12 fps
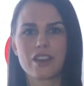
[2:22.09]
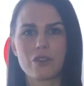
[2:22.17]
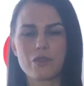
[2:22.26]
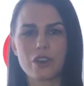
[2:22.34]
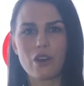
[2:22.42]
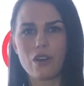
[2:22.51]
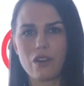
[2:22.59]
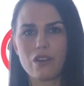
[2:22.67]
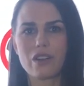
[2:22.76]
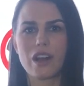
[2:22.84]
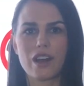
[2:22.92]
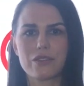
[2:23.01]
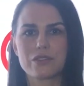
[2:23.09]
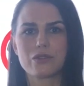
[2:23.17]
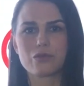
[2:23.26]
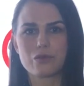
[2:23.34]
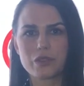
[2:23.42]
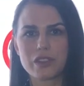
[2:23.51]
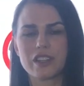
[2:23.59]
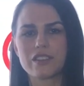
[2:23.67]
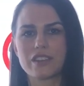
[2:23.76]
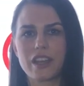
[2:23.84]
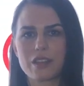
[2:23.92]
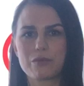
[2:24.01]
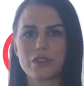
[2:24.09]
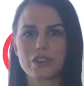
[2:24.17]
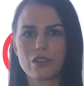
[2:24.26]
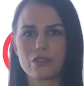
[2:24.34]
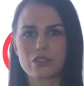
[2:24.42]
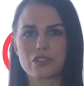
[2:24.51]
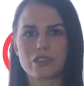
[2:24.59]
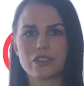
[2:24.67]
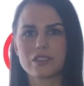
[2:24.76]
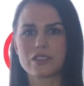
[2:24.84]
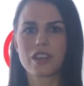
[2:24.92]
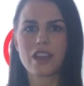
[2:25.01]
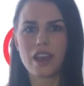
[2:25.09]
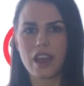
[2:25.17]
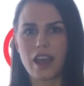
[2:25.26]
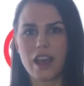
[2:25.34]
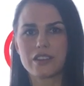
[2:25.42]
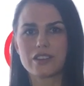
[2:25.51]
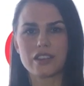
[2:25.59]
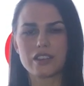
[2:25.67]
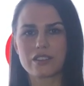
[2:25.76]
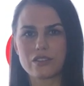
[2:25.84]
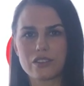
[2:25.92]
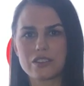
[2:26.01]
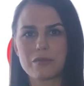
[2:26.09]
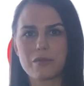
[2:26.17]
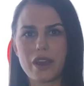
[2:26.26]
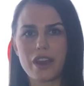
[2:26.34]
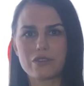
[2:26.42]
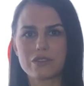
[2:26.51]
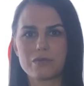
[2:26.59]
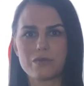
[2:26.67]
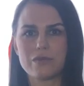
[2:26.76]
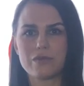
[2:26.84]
we all have to really take precautions, and it's not about,